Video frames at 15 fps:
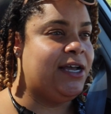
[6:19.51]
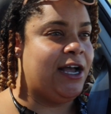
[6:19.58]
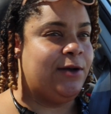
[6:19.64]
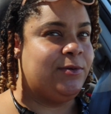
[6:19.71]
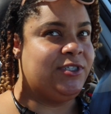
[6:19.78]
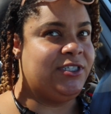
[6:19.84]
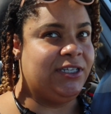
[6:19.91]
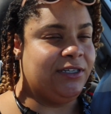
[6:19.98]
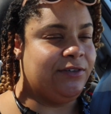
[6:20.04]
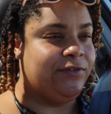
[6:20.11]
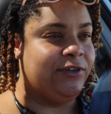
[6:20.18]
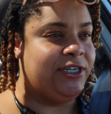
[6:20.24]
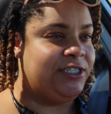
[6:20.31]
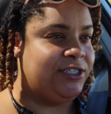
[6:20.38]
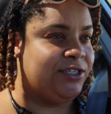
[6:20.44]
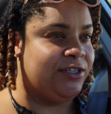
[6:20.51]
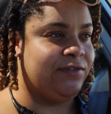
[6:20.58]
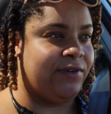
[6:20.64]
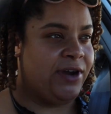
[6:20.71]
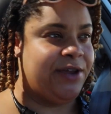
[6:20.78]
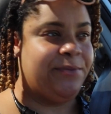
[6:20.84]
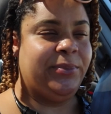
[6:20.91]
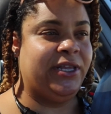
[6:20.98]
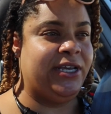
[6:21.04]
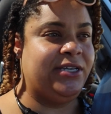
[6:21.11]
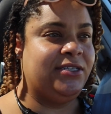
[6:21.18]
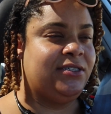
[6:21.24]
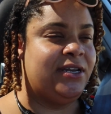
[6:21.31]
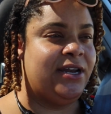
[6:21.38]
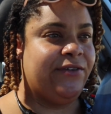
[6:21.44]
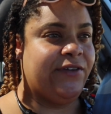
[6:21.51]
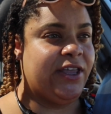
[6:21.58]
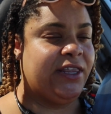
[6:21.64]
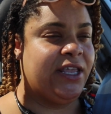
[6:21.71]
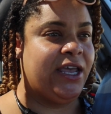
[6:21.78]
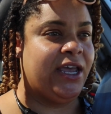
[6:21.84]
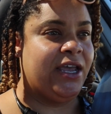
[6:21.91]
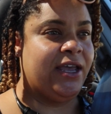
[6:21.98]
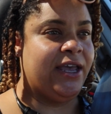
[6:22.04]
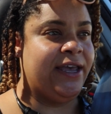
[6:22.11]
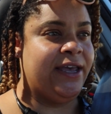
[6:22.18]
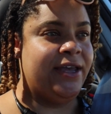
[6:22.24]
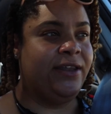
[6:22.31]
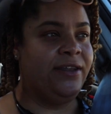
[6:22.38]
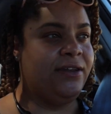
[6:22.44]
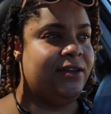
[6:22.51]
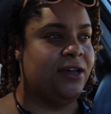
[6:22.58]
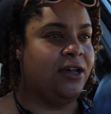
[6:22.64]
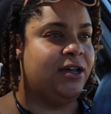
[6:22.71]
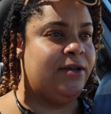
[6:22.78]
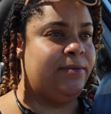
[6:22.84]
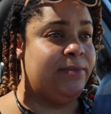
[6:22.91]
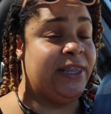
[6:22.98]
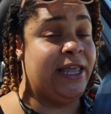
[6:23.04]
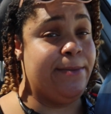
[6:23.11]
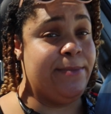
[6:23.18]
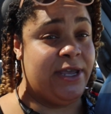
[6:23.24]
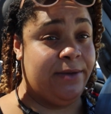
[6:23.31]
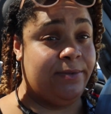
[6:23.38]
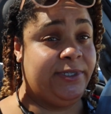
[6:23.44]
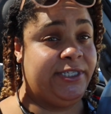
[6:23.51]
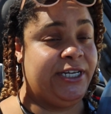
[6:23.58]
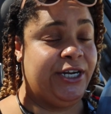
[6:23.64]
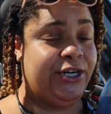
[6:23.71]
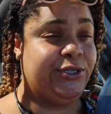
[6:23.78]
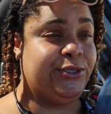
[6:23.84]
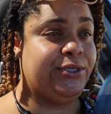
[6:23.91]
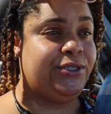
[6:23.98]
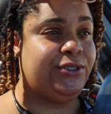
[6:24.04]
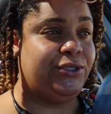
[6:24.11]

I was delivering to the right place and everything, and let me upstairs.